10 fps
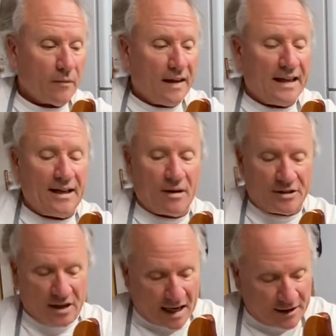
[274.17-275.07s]

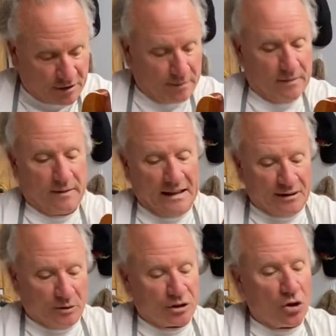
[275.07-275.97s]
Anyways, guys,
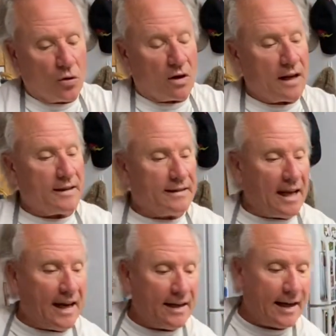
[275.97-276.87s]
that's what's going on
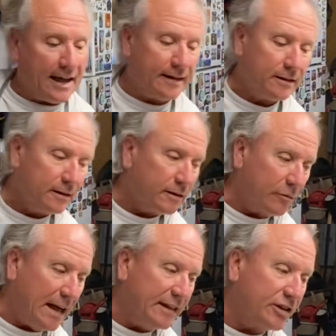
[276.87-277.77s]
today at
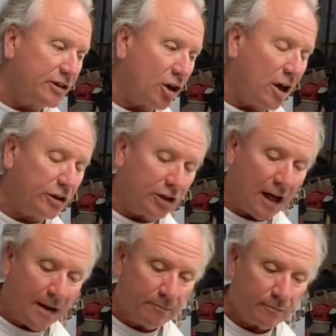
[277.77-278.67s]
Randy's Guitar
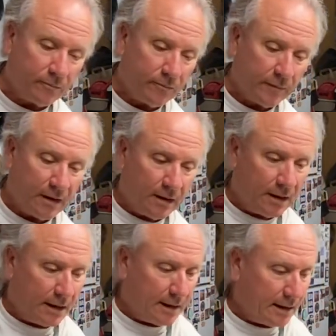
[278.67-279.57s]
Shop.
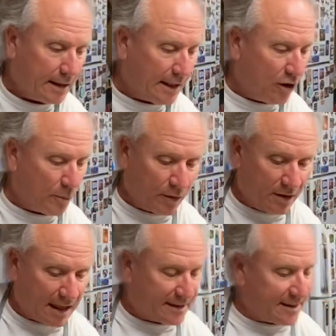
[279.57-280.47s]
Hope you're
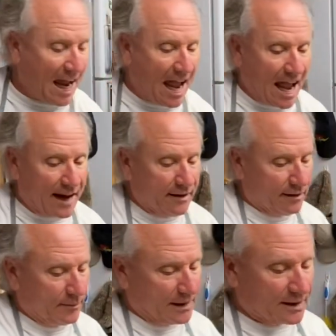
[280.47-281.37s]
not sad
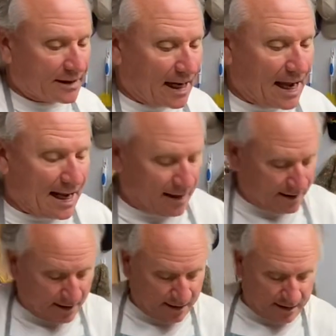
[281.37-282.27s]
because I
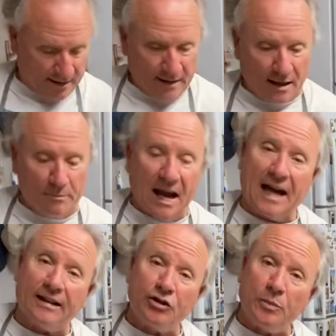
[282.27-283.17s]
had a
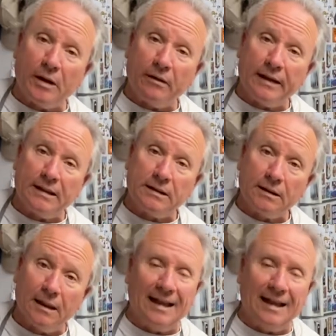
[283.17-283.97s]
bad experience.